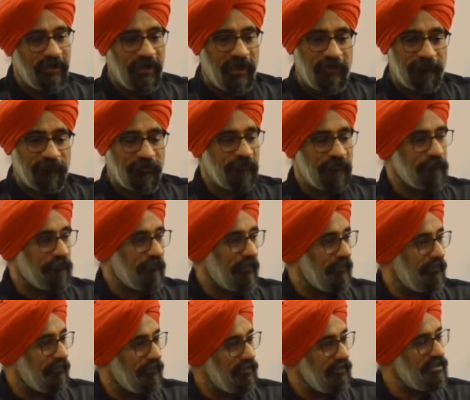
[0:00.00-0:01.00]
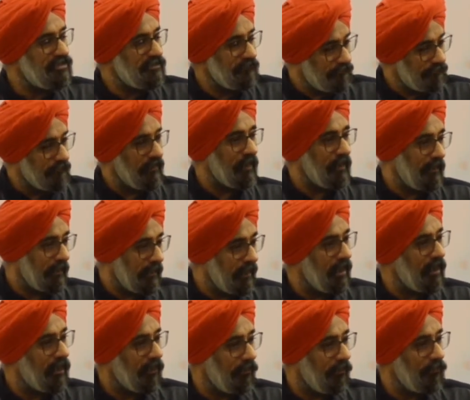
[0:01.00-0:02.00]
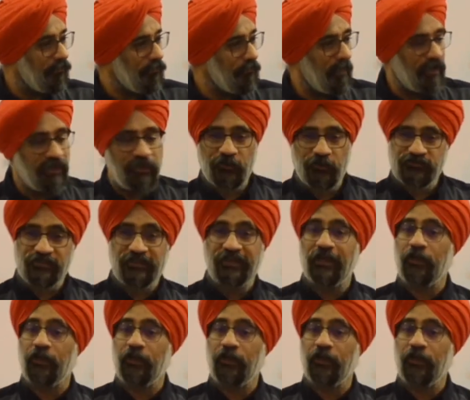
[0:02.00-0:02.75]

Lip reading: got a friend. He's a friend now, but he was an